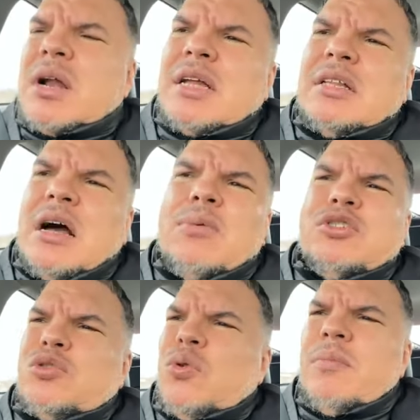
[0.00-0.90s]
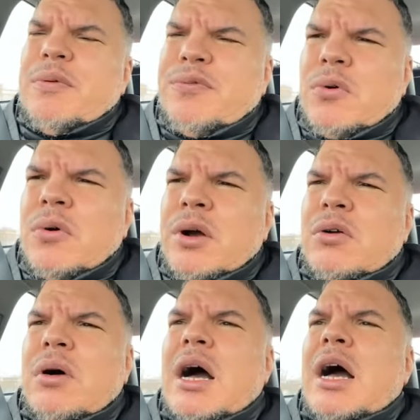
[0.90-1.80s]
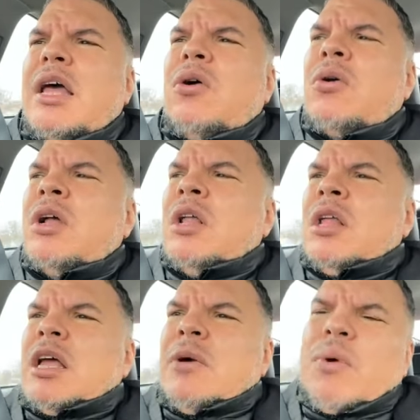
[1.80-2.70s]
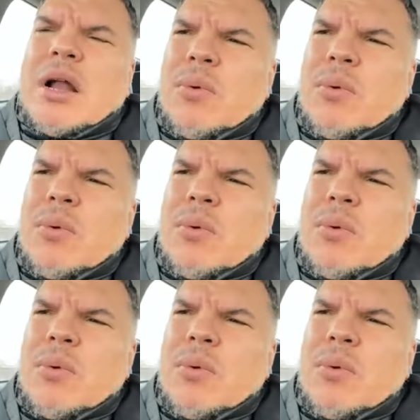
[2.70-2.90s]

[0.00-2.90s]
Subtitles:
I was doing before in Ohio and when I